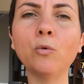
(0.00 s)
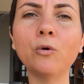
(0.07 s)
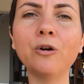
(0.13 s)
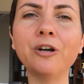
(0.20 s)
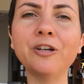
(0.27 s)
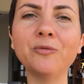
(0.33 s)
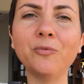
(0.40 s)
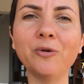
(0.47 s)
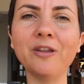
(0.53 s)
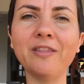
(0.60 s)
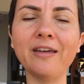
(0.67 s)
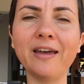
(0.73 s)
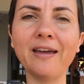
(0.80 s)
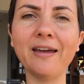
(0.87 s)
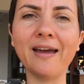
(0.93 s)
worried with
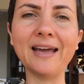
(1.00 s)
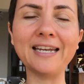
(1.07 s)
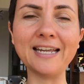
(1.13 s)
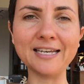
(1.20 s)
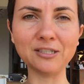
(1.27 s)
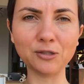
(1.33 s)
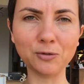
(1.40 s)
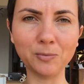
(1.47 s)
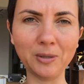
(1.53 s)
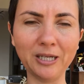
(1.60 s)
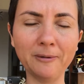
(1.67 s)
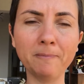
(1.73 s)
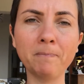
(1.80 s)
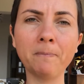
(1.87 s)
a anatomy